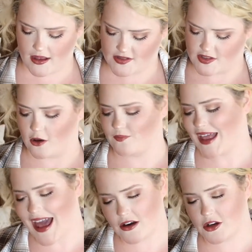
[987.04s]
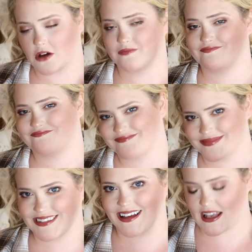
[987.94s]
So I don't know,
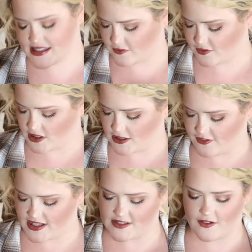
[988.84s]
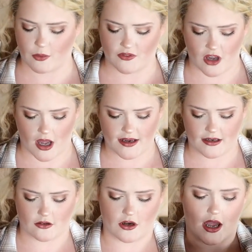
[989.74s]
I still feel on the fence if I would have gotten
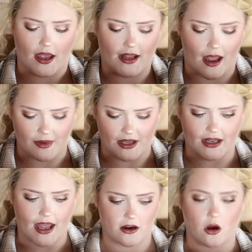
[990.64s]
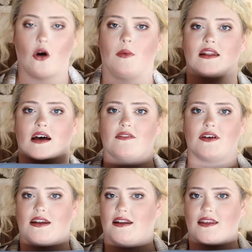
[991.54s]
it or not. I mean, at home I love
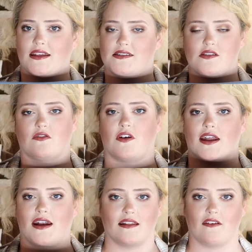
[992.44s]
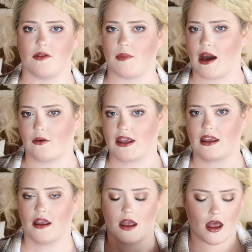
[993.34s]
it and I think it's so fun and I love the
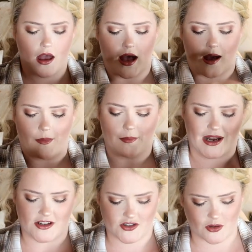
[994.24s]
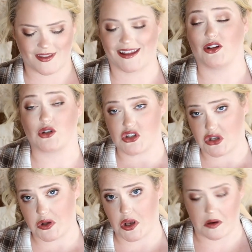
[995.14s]
Maui, but I just don't think it looks good